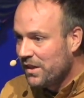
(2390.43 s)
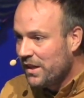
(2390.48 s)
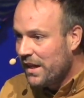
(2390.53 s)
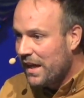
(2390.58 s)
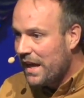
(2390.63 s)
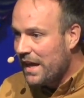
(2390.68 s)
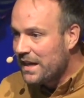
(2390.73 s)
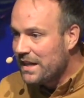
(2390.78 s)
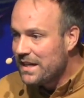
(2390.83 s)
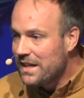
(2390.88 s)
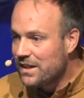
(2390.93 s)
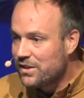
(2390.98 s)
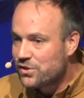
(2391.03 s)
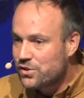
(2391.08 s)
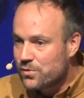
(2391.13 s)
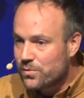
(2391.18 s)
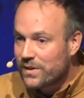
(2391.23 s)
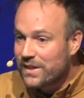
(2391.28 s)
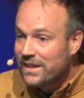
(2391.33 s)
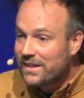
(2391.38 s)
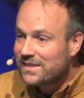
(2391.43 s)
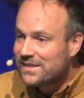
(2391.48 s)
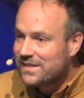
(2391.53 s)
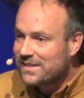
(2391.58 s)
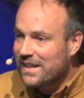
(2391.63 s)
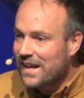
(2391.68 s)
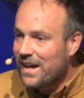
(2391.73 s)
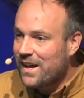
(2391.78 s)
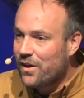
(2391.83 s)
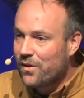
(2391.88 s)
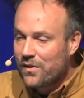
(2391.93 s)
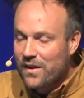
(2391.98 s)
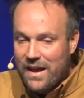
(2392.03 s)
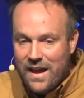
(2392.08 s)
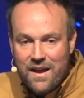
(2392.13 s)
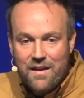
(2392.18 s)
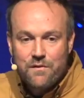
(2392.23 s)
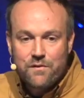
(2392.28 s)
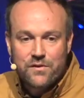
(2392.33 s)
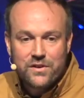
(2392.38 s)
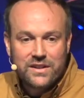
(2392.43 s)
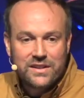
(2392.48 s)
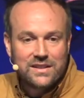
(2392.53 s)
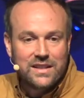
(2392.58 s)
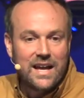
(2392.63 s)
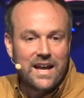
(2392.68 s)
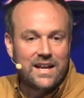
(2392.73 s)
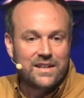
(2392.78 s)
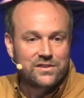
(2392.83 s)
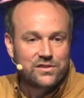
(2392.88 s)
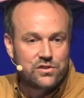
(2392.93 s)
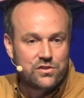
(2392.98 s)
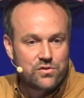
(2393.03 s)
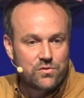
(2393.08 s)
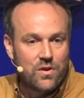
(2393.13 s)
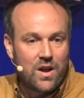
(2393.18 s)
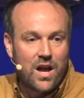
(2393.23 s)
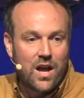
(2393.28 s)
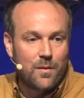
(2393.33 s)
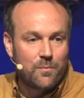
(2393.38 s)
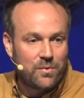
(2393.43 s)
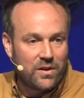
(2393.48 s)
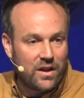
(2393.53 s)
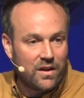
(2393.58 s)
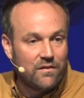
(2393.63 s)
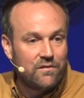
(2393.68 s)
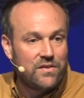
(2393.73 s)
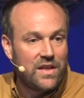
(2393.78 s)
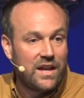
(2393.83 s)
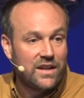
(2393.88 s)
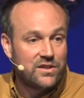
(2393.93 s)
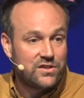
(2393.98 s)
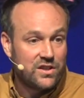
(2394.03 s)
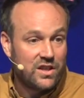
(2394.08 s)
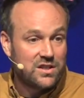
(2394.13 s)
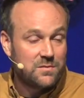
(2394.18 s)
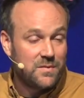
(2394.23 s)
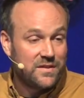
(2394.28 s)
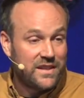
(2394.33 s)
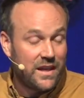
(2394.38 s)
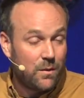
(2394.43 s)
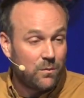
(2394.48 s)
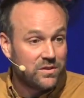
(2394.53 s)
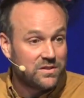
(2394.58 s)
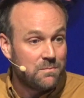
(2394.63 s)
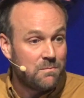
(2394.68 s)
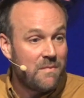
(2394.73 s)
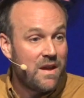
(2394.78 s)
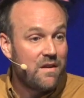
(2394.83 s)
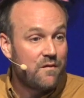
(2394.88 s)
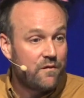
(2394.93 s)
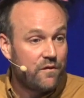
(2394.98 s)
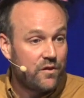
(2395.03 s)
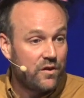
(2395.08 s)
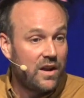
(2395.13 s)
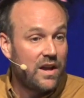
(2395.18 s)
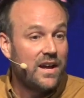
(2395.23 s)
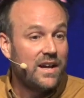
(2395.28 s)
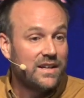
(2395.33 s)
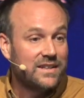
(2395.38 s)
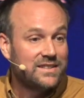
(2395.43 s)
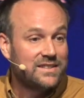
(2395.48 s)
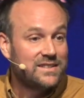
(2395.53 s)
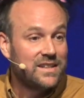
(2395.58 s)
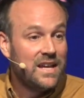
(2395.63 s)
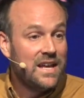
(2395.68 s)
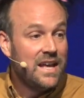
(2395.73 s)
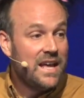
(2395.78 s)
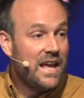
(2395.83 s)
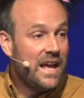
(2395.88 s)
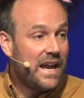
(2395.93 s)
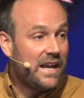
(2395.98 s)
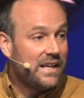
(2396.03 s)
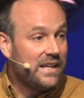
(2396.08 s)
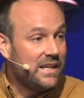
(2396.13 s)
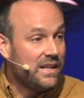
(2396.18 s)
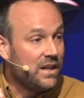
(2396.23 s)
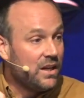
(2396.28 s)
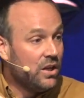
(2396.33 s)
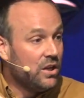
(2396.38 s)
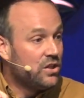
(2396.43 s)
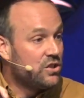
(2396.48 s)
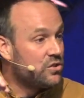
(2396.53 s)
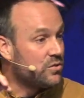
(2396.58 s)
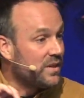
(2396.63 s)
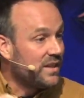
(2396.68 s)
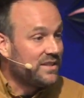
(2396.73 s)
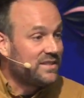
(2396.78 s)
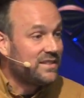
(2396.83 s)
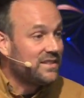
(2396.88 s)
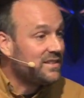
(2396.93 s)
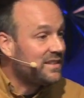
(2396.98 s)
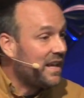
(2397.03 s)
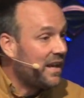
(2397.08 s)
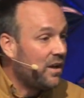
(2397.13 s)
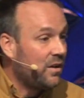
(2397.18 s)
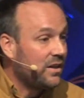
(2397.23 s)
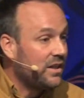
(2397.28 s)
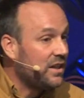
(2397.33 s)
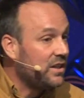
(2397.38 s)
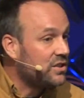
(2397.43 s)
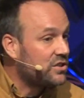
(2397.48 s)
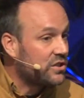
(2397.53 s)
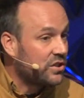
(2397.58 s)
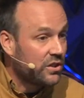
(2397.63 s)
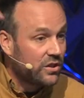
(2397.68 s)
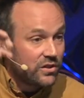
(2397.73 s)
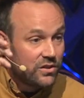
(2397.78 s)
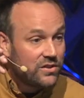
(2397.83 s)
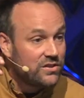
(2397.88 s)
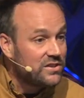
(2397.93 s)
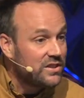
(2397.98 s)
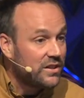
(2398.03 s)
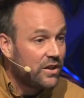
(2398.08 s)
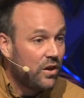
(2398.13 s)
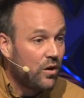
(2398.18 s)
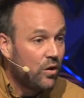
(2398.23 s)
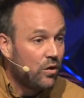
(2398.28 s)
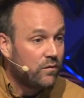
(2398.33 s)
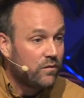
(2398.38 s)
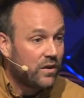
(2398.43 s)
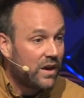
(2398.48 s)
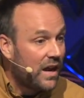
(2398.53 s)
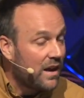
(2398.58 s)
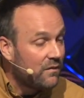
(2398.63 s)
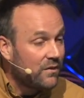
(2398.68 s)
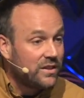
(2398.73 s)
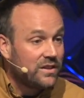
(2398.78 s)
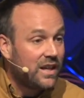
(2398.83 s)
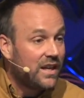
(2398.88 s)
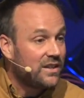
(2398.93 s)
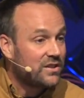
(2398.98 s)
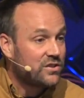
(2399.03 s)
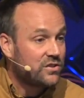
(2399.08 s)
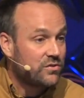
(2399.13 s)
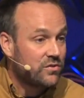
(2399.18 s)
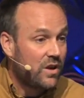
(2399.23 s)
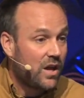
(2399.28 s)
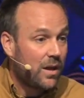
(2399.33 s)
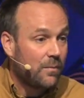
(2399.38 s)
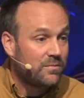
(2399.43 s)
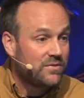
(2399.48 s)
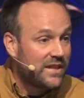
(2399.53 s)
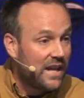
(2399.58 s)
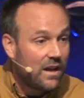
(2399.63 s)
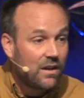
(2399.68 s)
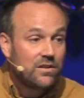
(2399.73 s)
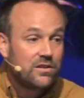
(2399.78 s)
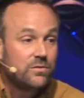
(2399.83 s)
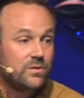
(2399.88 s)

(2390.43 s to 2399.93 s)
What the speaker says: And he drinks down every last drop of that judgment that was meant for us. And he drinks it down and he turns it over, every last drop, down to